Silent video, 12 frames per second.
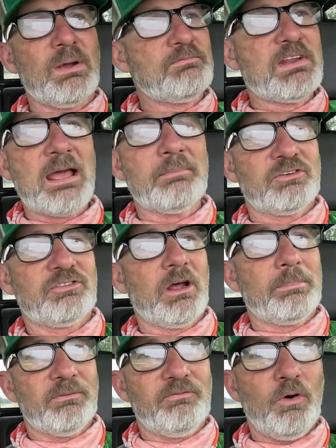we've damaged
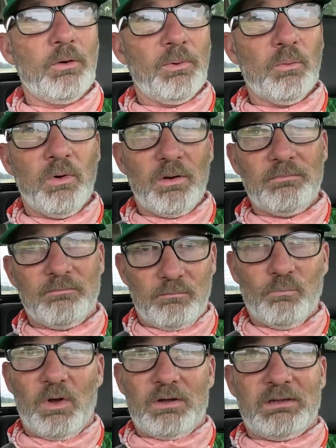stuff before, but what
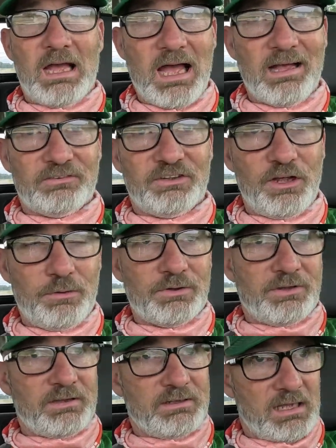what guys do
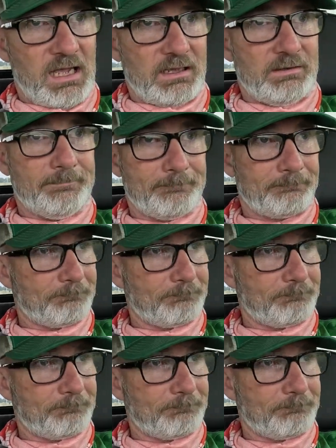is they say, Hey,